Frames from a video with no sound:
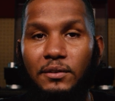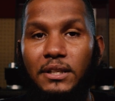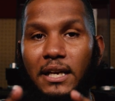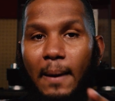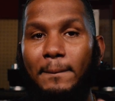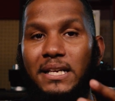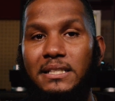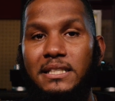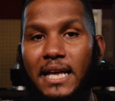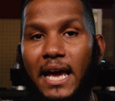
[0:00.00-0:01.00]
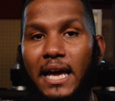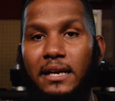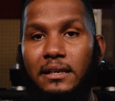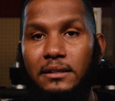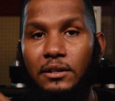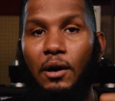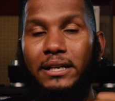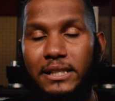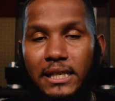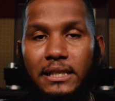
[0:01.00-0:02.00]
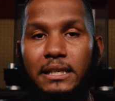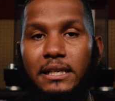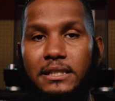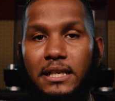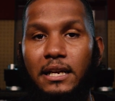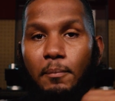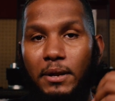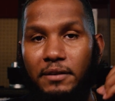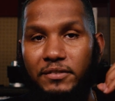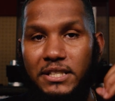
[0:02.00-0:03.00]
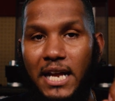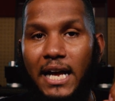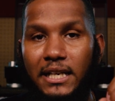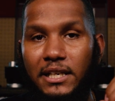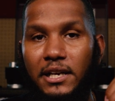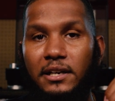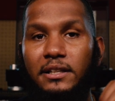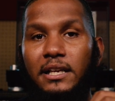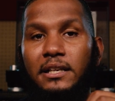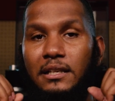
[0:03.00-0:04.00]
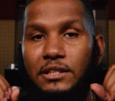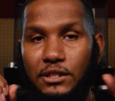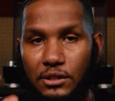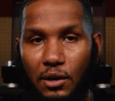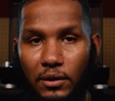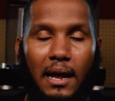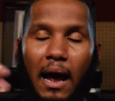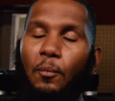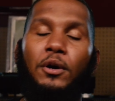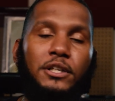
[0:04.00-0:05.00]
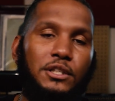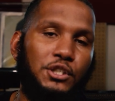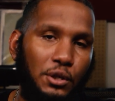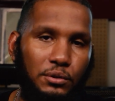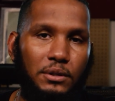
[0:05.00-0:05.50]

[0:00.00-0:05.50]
then that means that you know, I did get it together, but if it's not in there, then just know that I wanted to show you